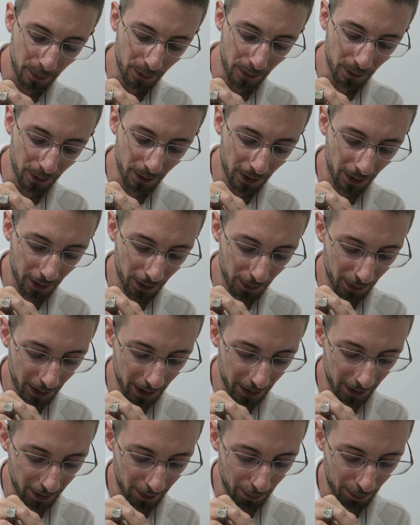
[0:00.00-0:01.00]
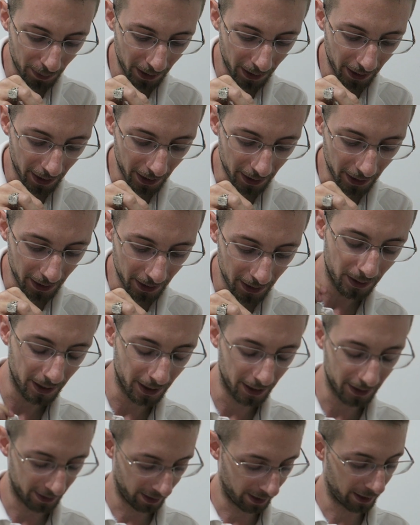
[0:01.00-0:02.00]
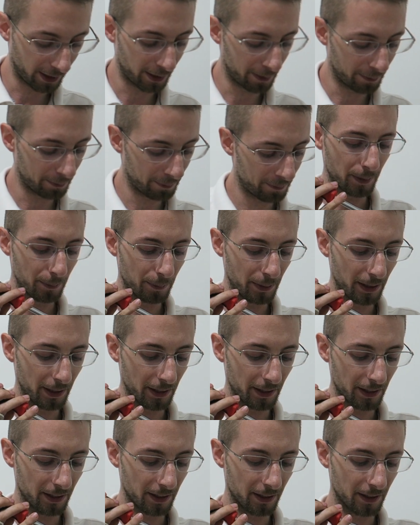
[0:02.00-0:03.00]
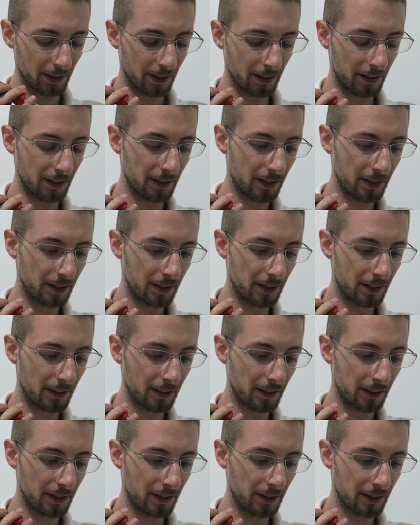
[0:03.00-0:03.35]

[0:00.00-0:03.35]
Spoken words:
Pull it all the way to the back, put it on top, back in.